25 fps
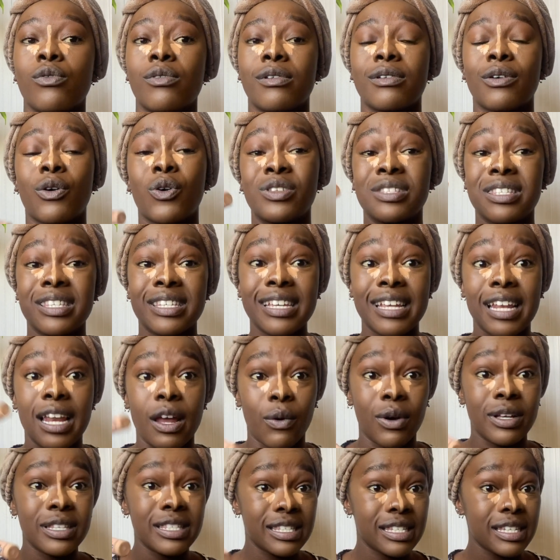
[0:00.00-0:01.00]
concealer,
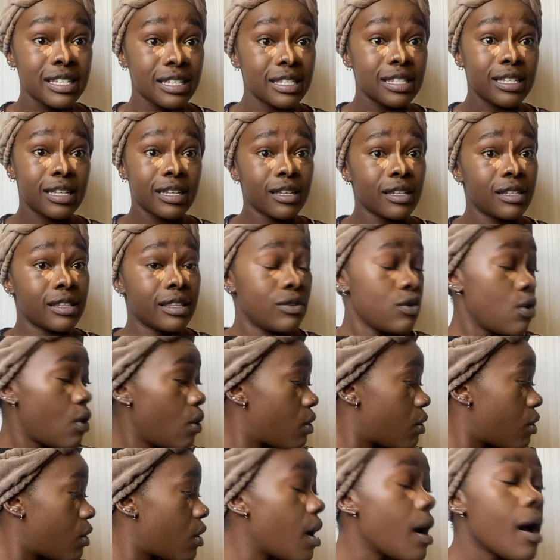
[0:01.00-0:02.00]
160. Yo.
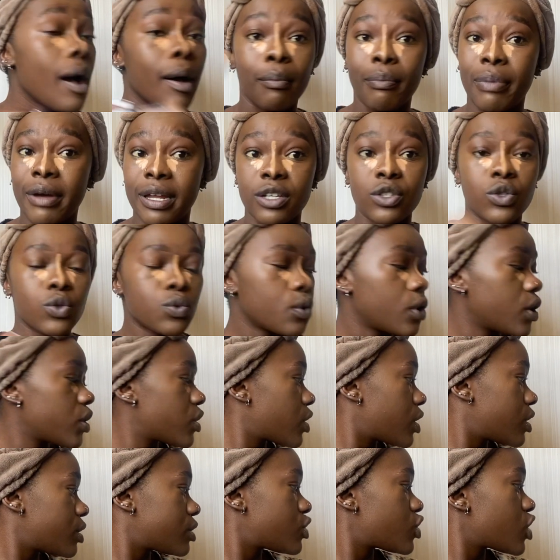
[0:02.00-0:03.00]
But it's worth
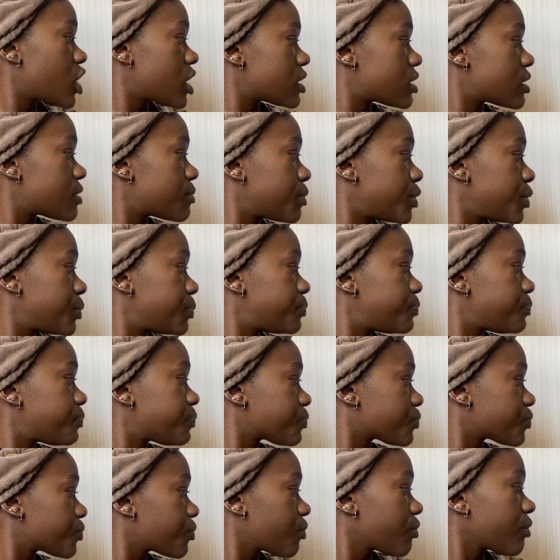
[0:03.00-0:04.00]
it, trust me.
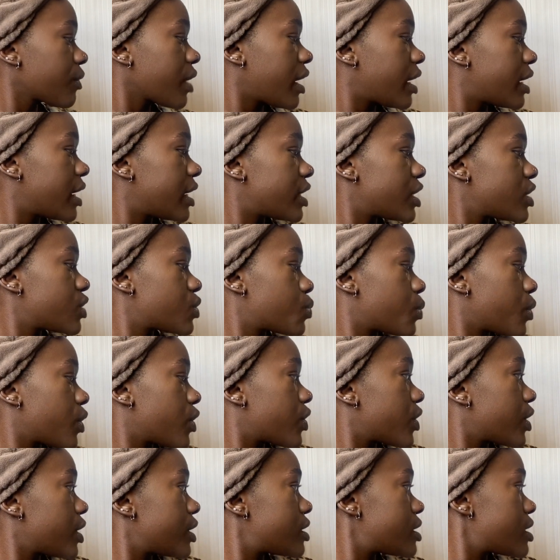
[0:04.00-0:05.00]
It is
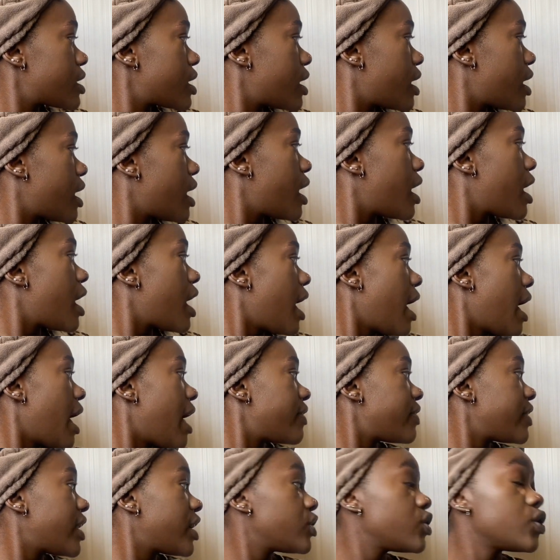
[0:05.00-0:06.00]
worth it.
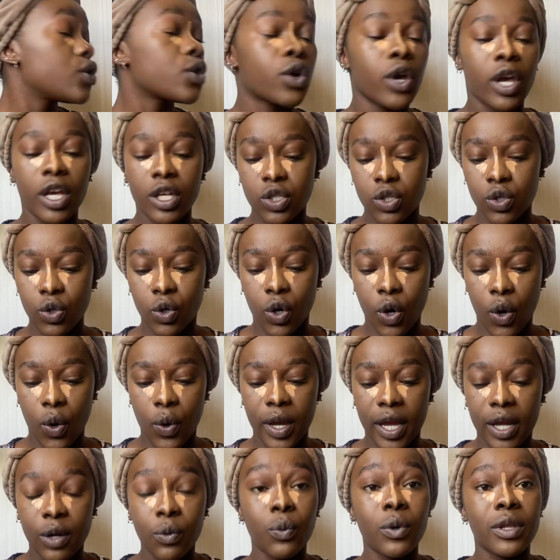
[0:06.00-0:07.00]
And then you're going to go
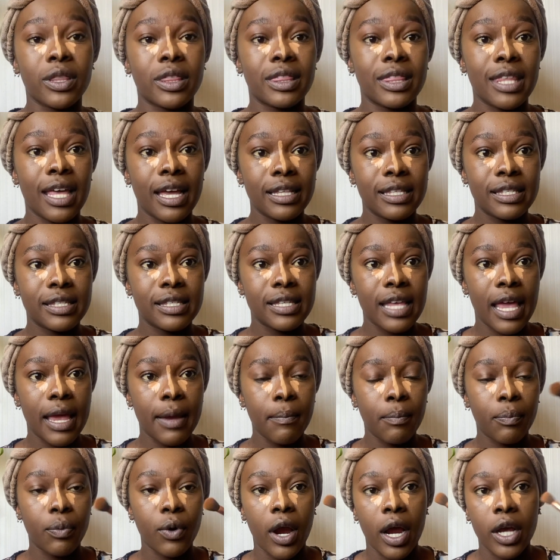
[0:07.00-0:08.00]
in with that same
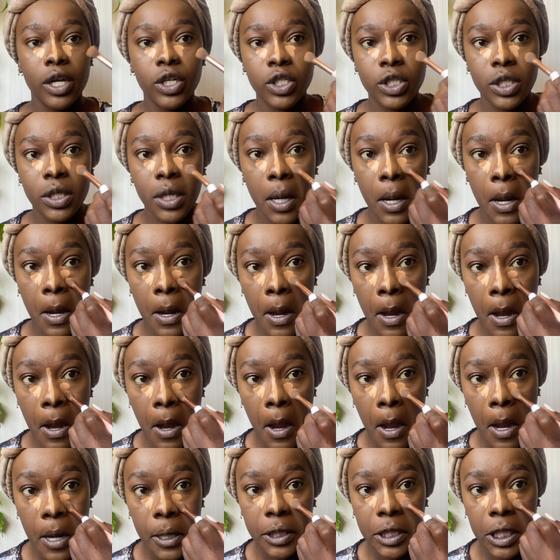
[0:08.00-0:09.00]
brush
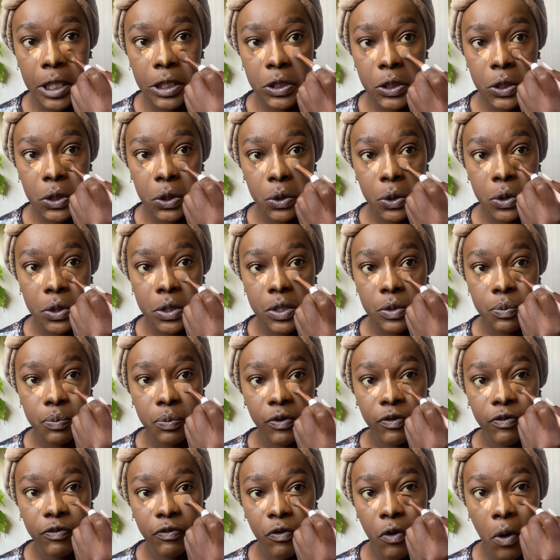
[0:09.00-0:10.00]
that you used
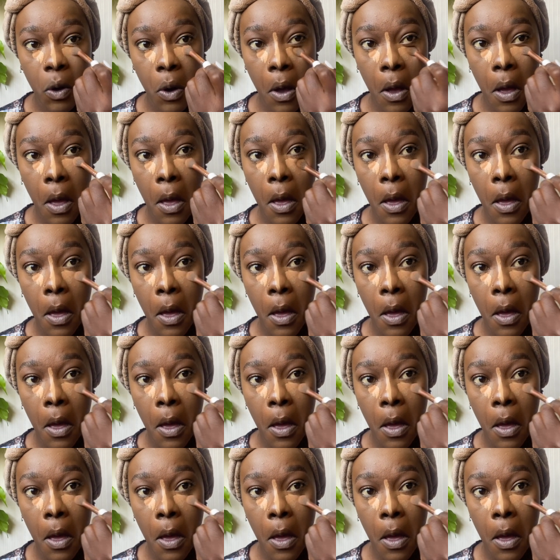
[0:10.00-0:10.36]
before.